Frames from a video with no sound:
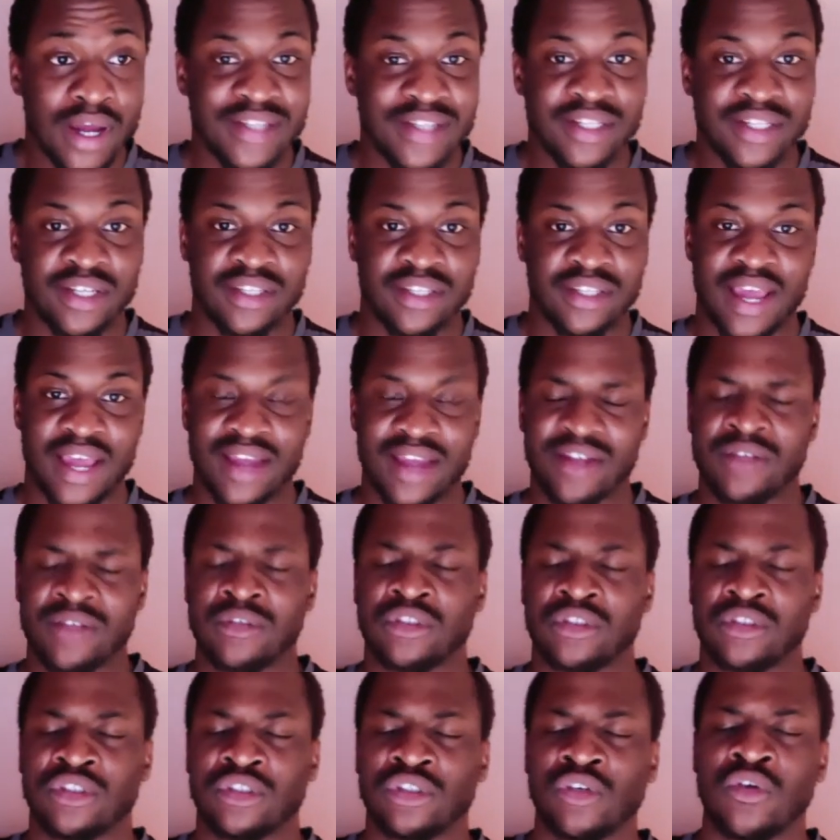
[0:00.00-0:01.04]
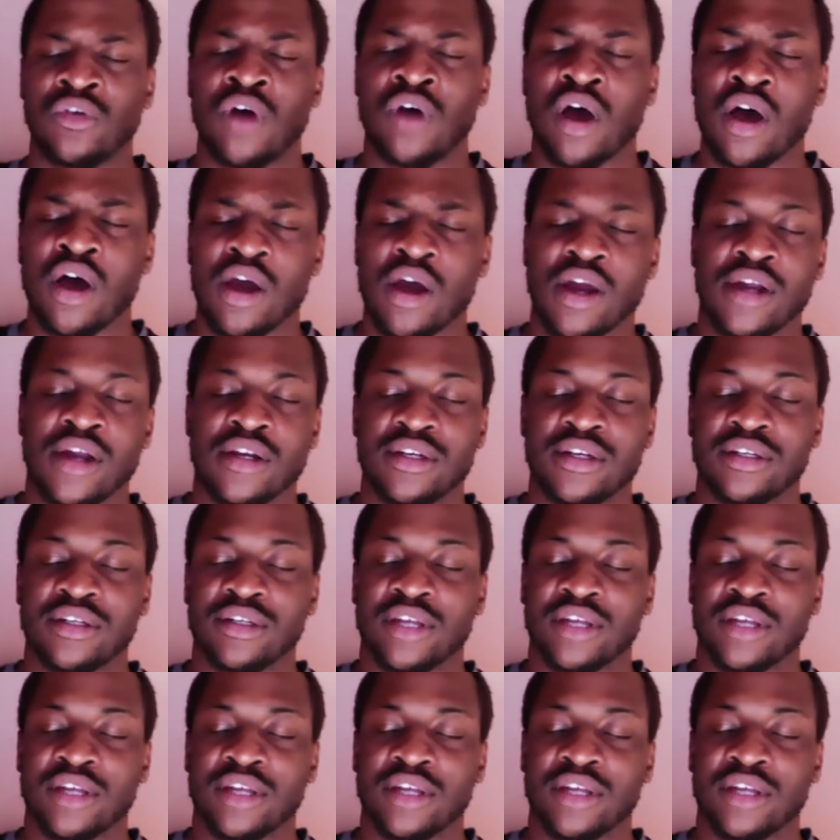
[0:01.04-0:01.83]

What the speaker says: I did that, and it was so hard.